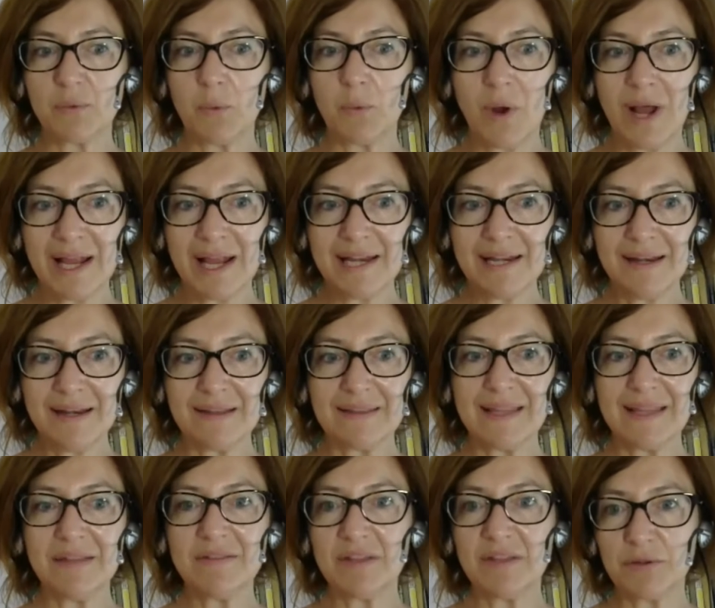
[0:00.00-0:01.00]
One,
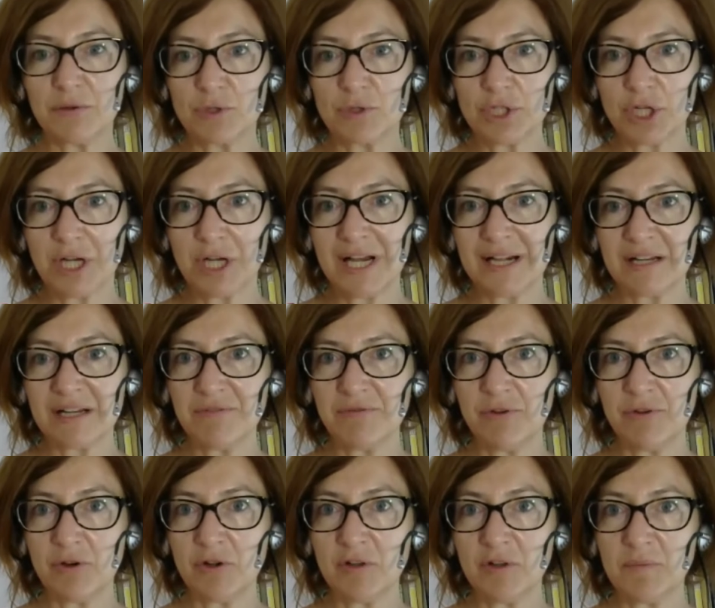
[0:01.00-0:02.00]
the institutional
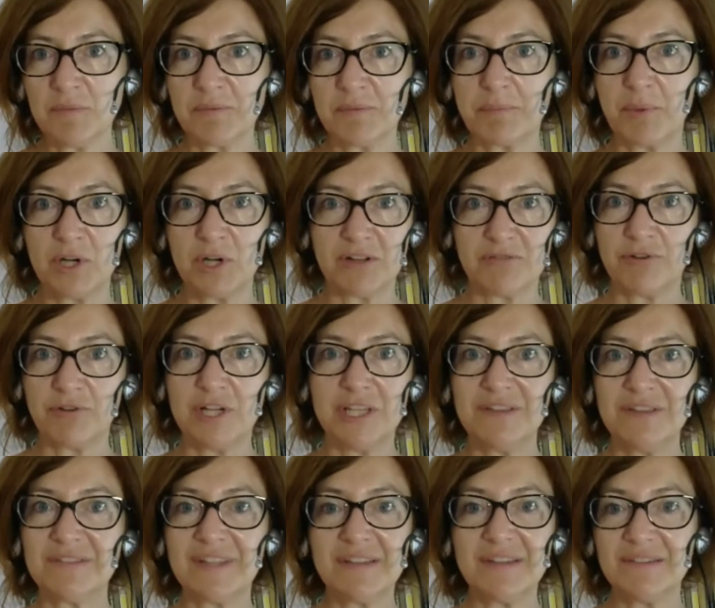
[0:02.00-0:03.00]
reforms, for
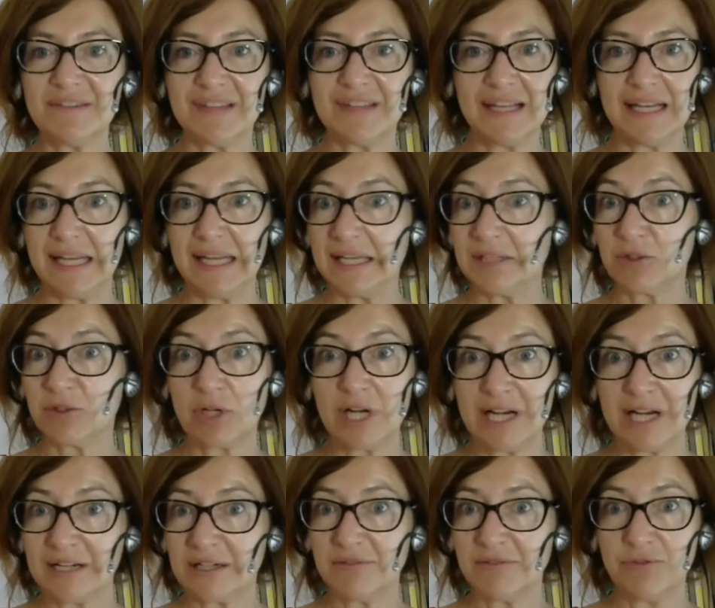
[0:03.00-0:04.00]
instance, the
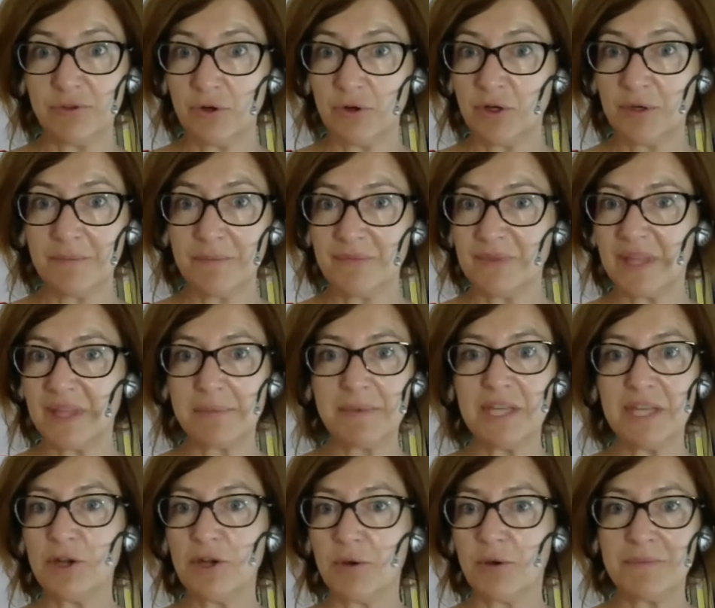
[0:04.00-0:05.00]
electoral reform, the
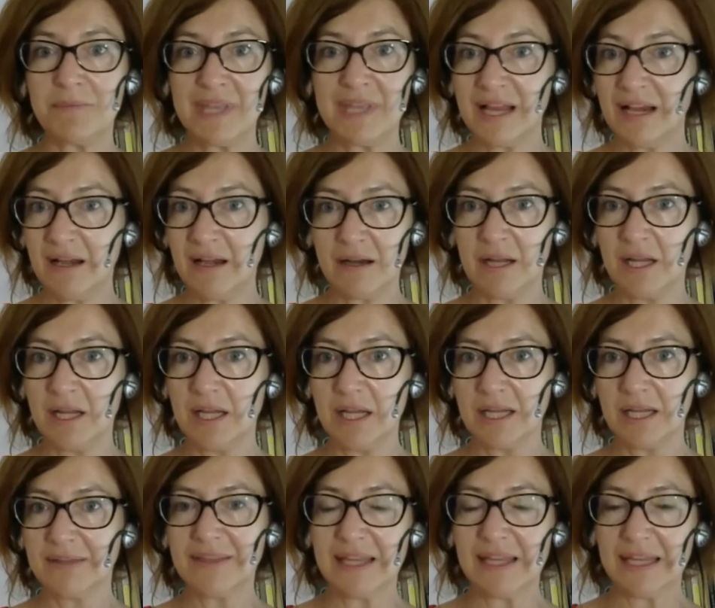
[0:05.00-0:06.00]
binomial,
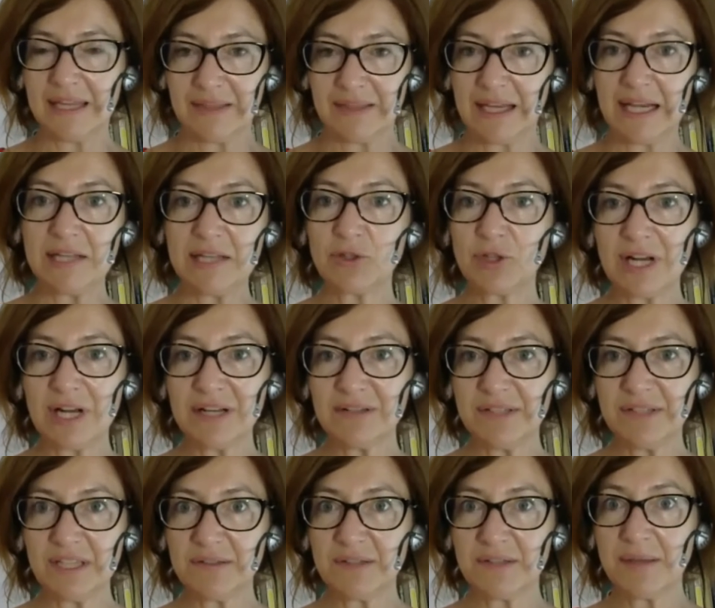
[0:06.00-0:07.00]
the electoral
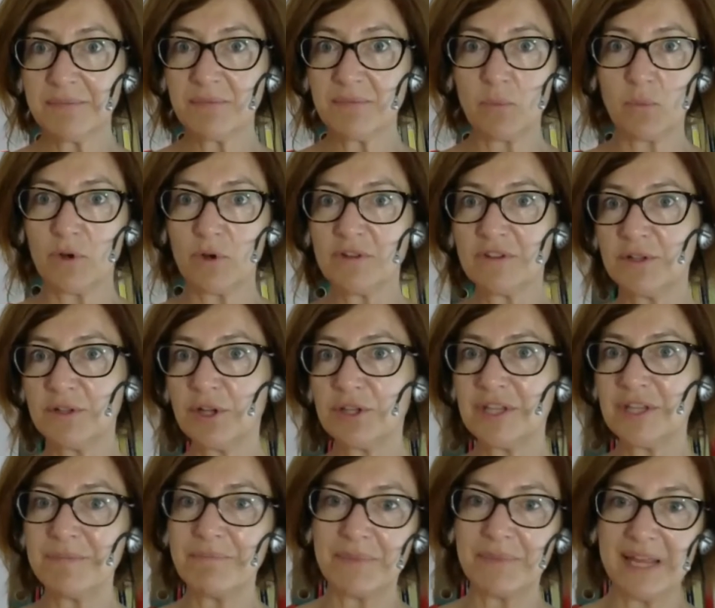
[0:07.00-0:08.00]
system was
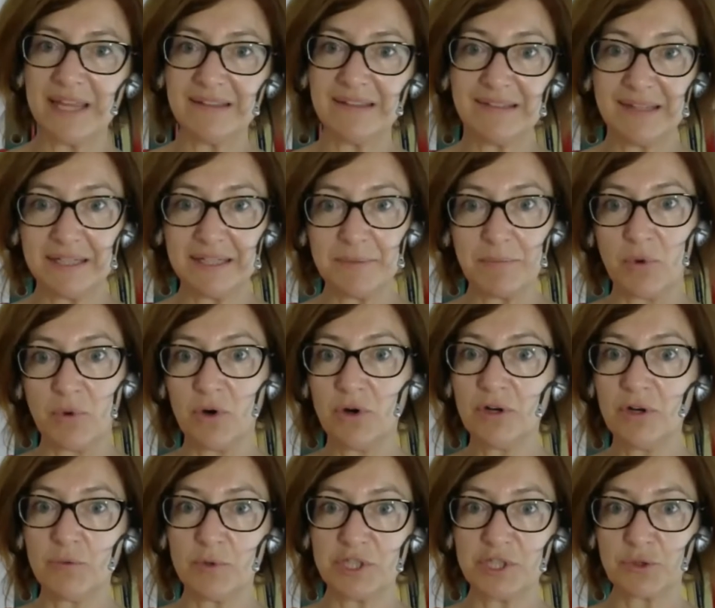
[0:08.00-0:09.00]
not in place
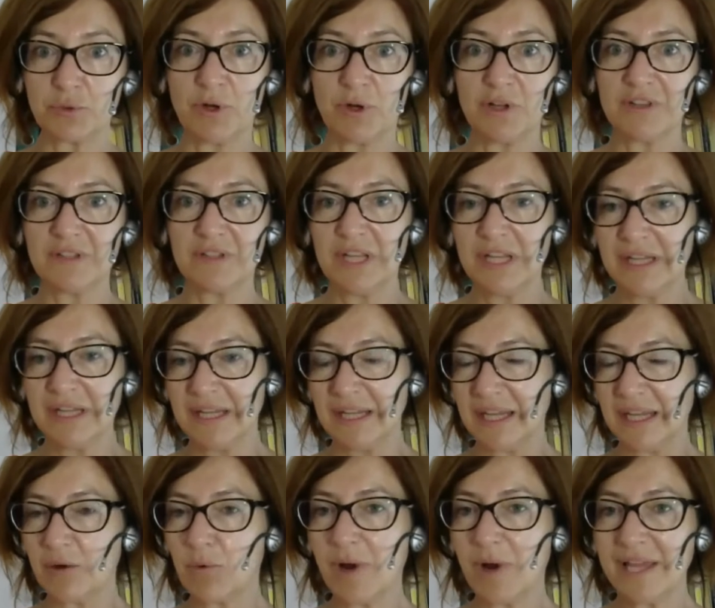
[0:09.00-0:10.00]
anymore, which was
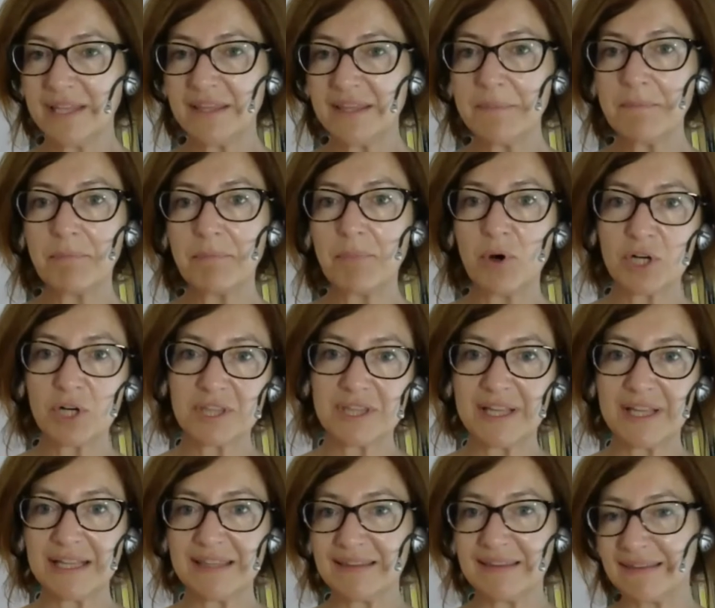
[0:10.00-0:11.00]
a quite
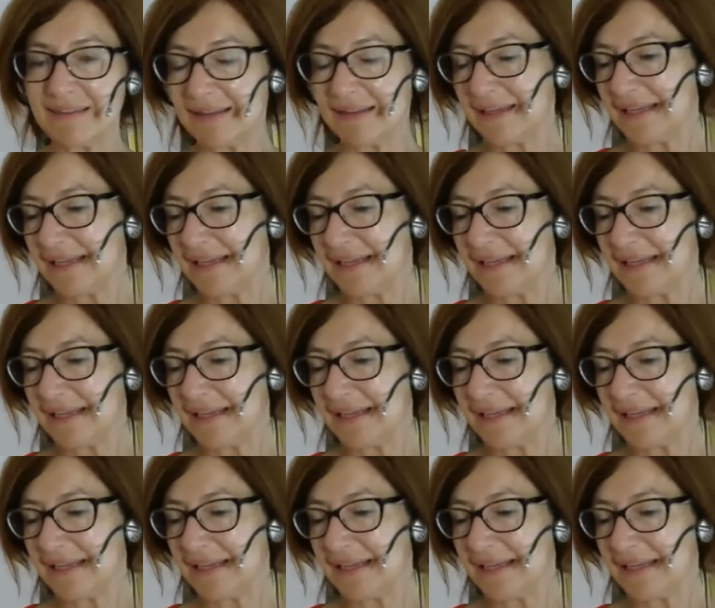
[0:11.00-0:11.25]
important